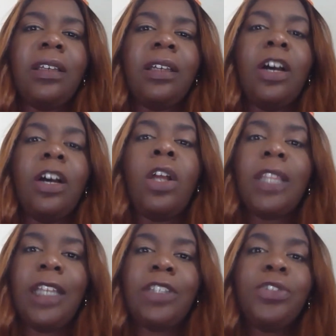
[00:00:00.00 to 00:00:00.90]
an
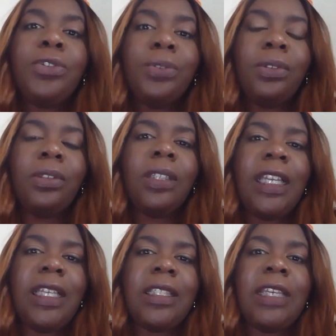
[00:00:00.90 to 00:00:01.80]
online tool
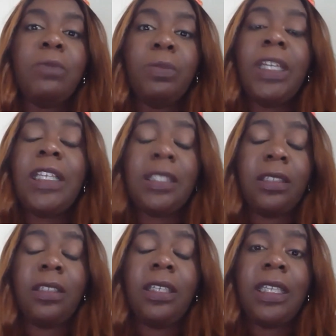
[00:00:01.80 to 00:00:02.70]
is
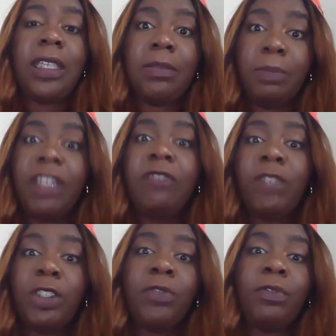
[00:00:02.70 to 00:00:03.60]

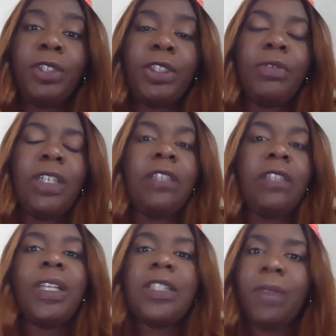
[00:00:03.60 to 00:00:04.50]
beneficial for you. In the
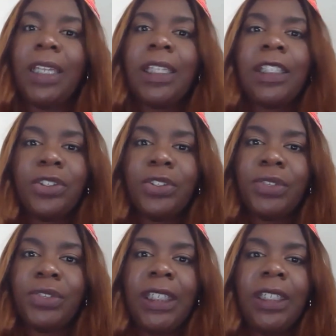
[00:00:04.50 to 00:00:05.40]
restaurant
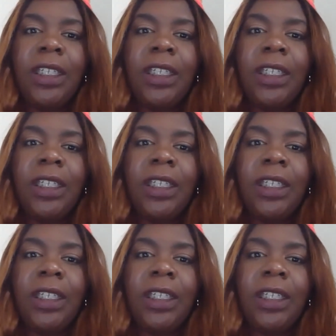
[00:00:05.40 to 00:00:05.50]
industry,